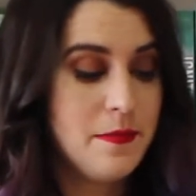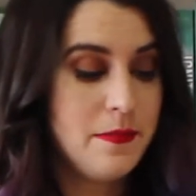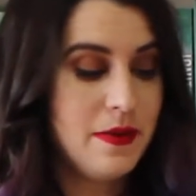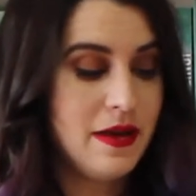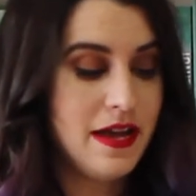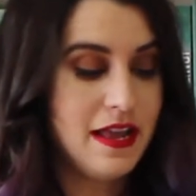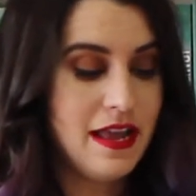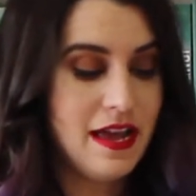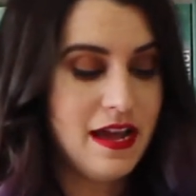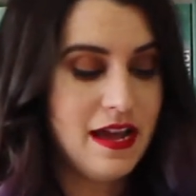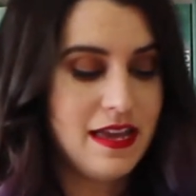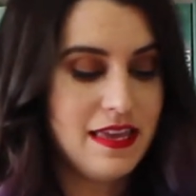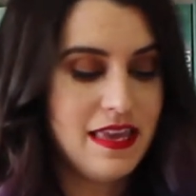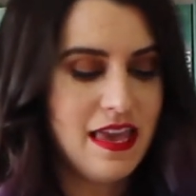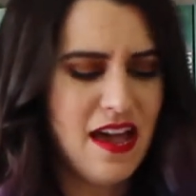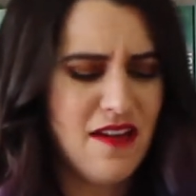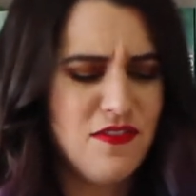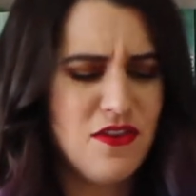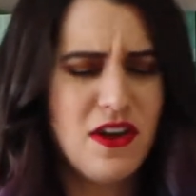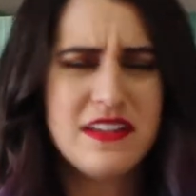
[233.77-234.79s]
But
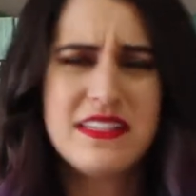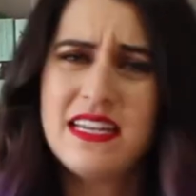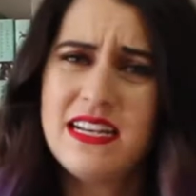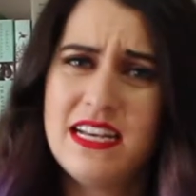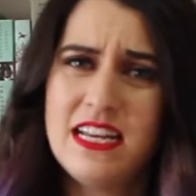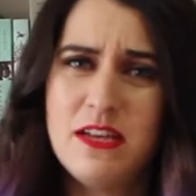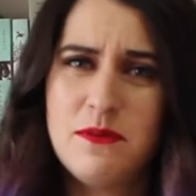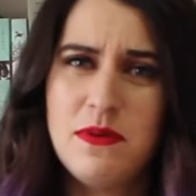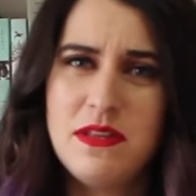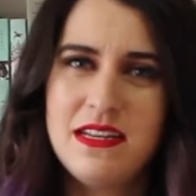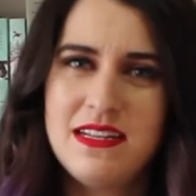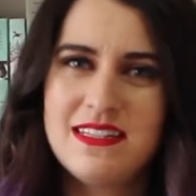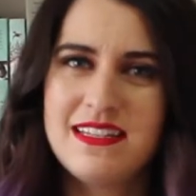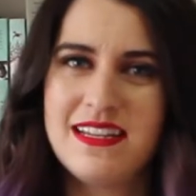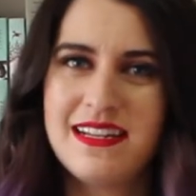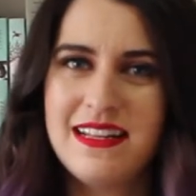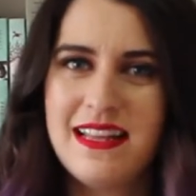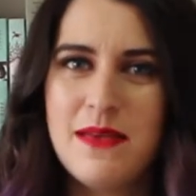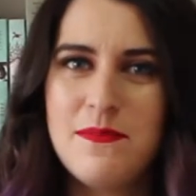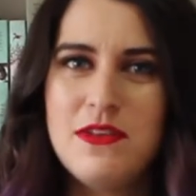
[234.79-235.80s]
yeah, if you guys have any opinions
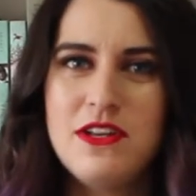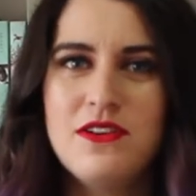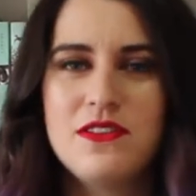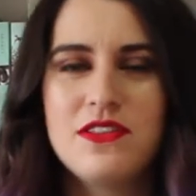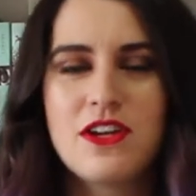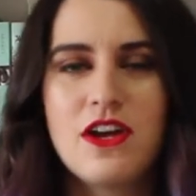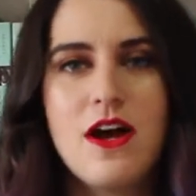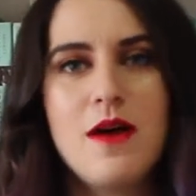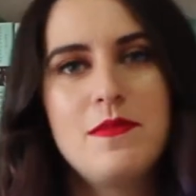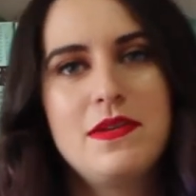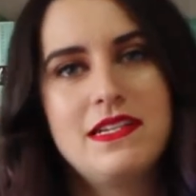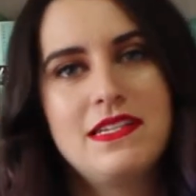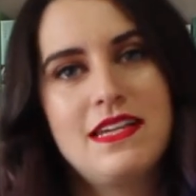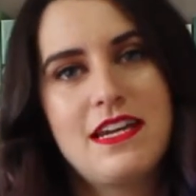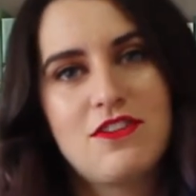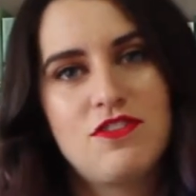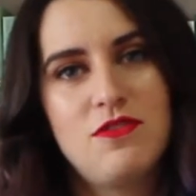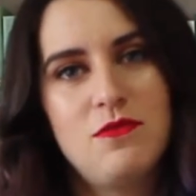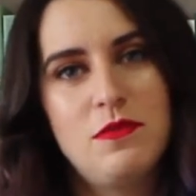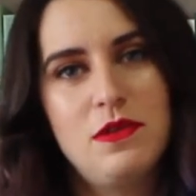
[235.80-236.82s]
on it, let me know in the comment
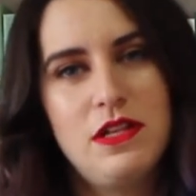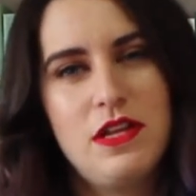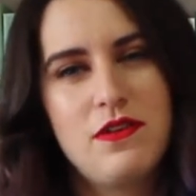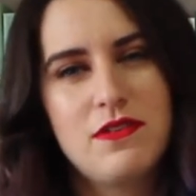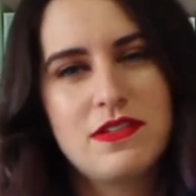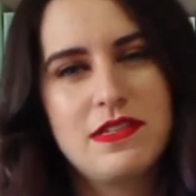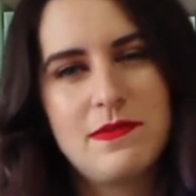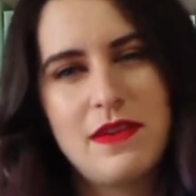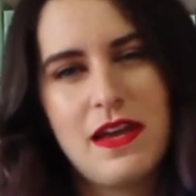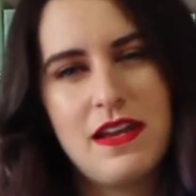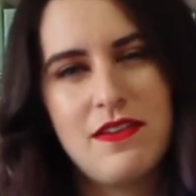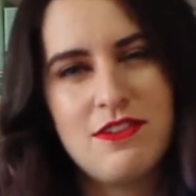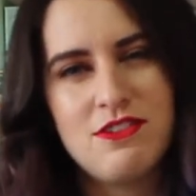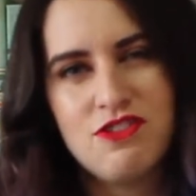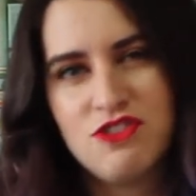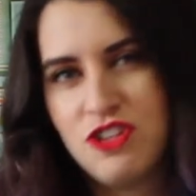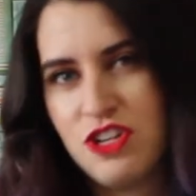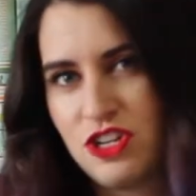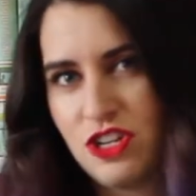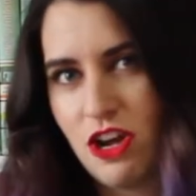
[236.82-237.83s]
section below because I'm kind of
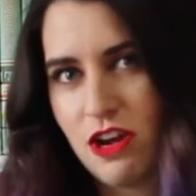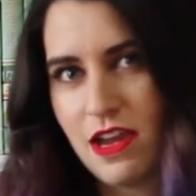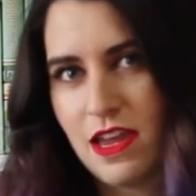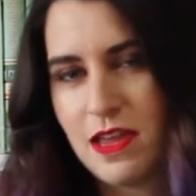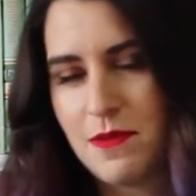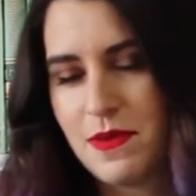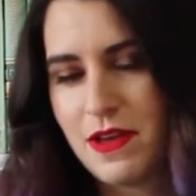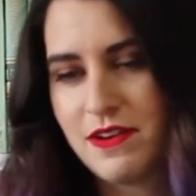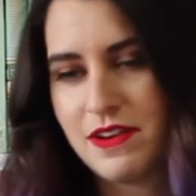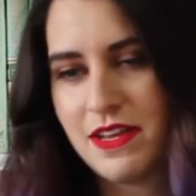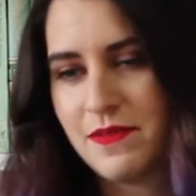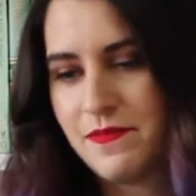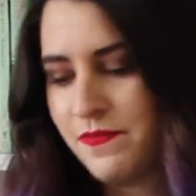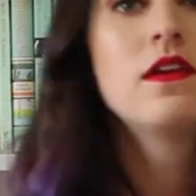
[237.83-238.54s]
interested in talking about it.